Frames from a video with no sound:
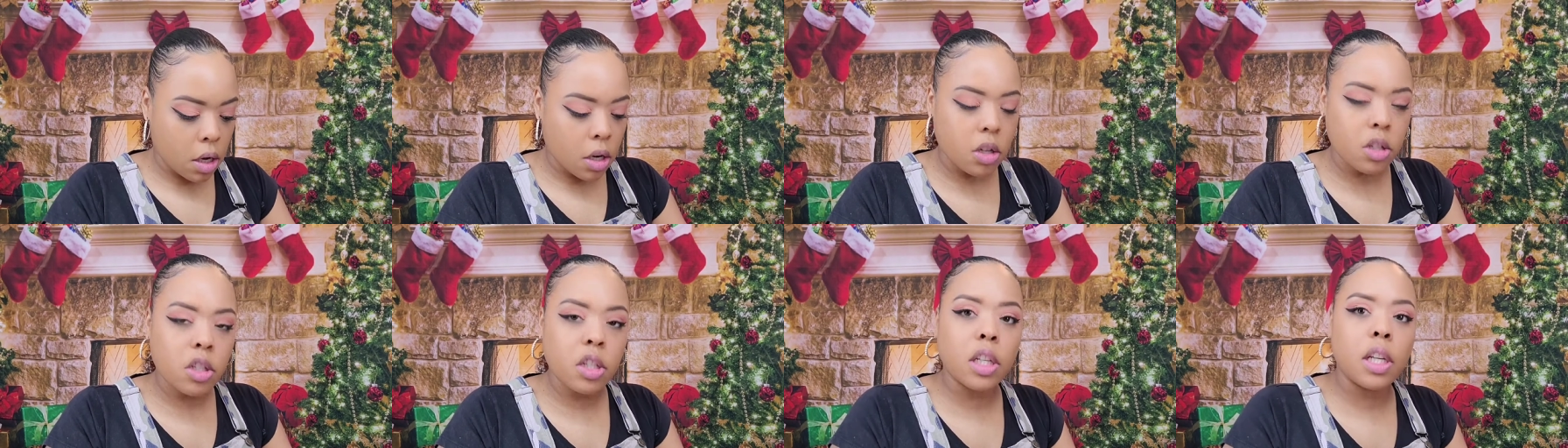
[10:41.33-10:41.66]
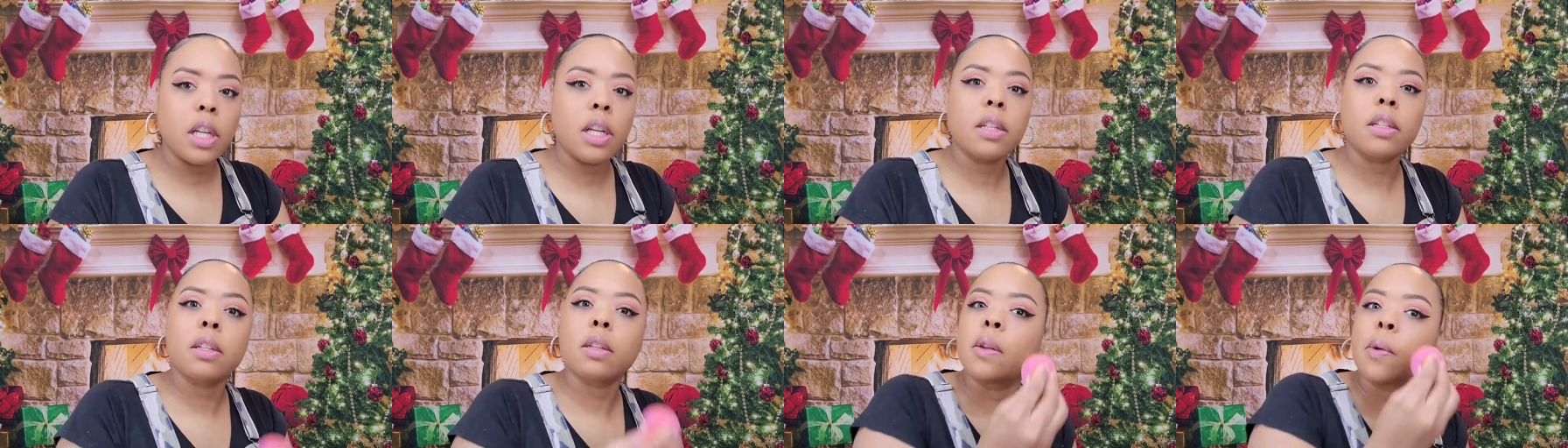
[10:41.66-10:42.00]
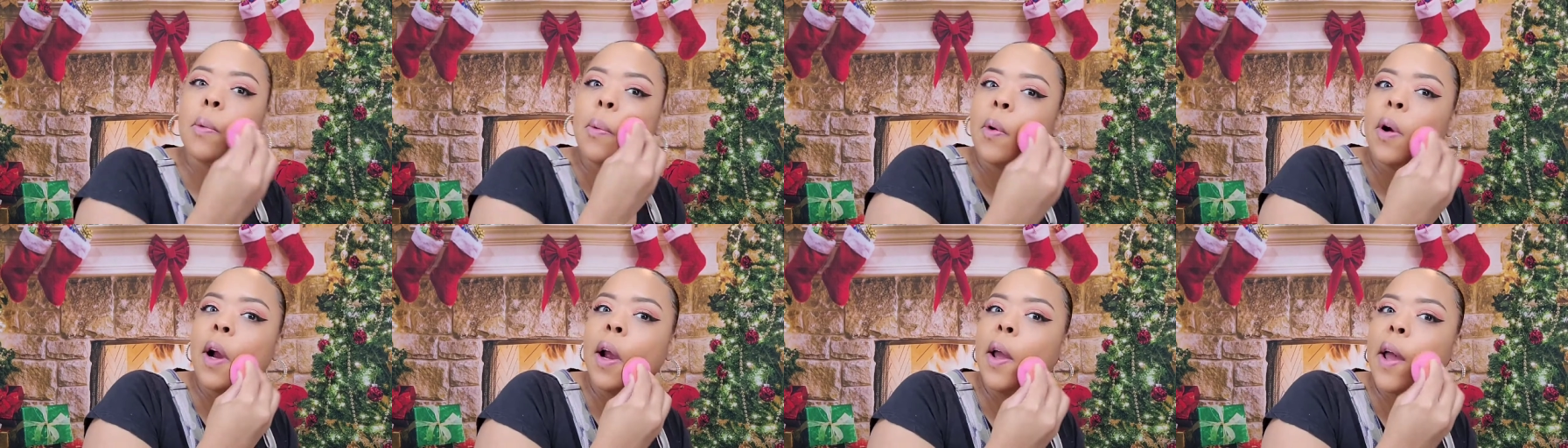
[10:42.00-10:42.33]
cheeks
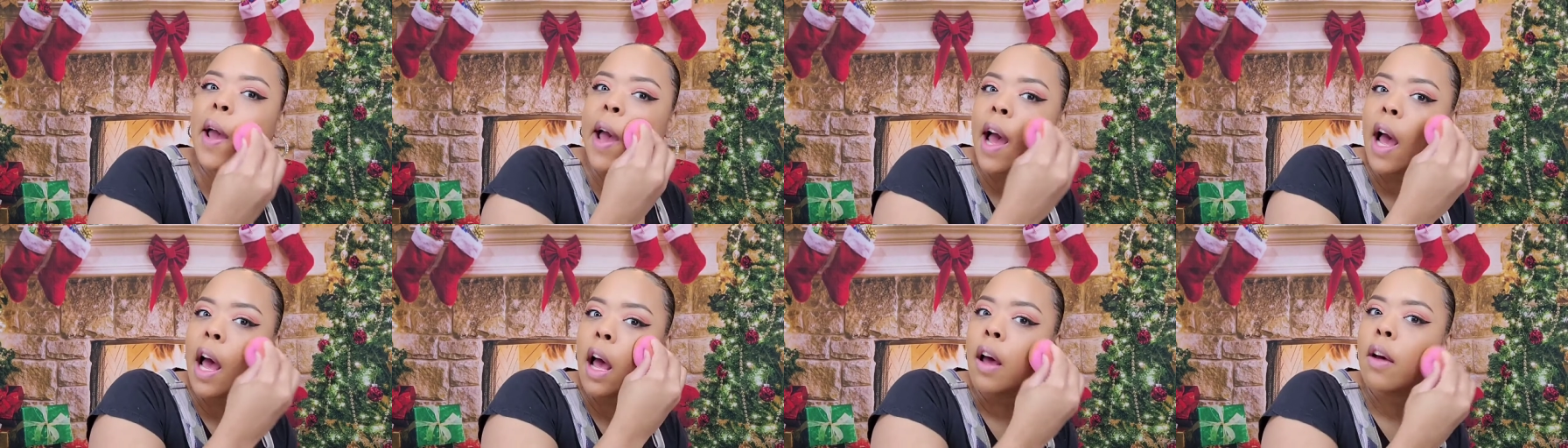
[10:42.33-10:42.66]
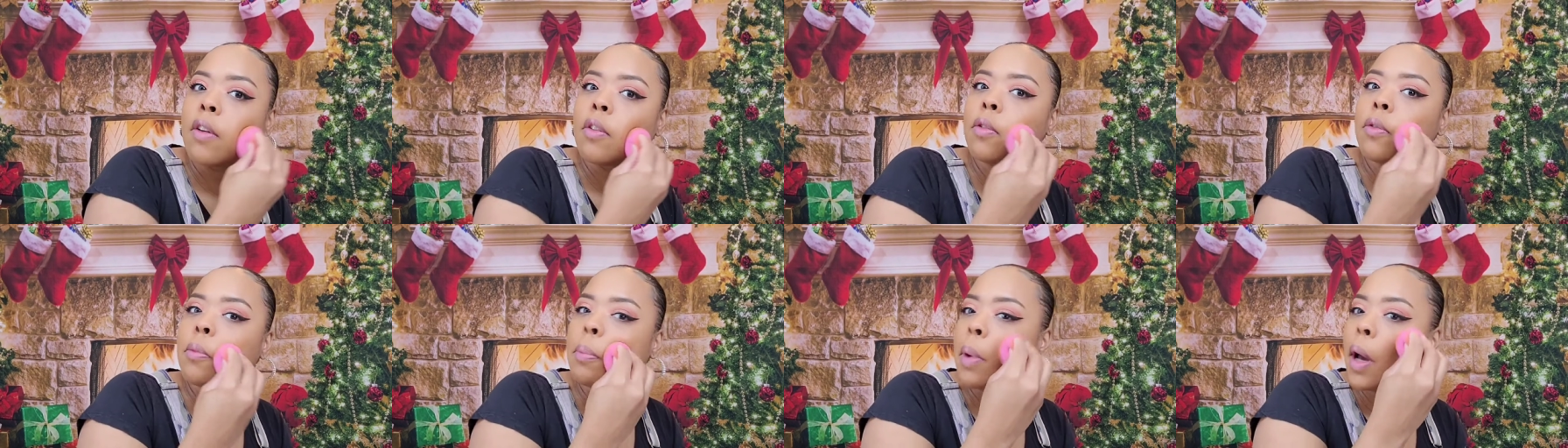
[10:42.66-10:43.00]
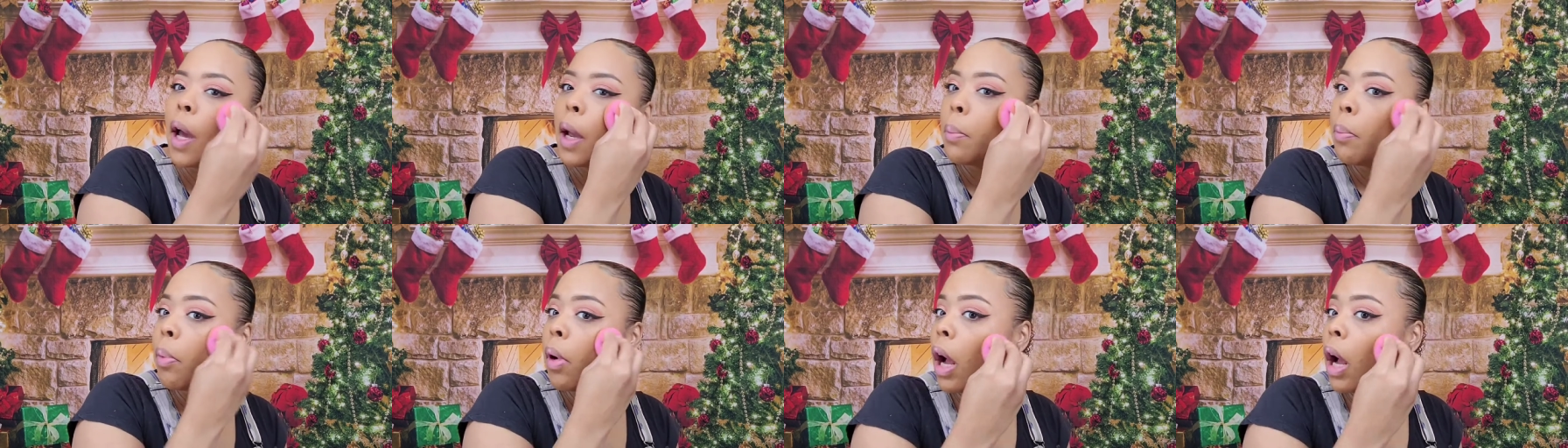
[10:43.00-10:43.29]
where I have my